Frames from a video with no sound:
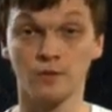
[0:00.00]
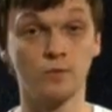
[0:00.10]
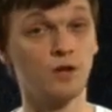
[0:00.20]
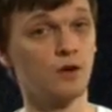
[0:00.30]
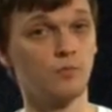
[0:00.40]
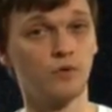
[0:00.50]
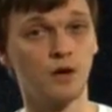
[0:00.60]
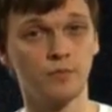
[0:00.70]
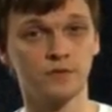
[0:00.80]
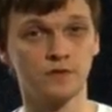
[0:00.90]
We are
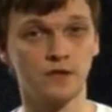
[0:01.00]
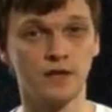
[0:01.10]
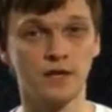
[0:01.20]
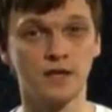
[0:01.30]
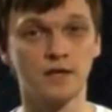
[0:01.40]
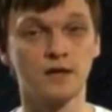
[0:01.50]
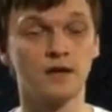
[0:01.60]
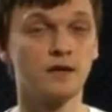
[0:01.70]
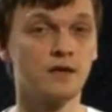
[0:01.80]
promised a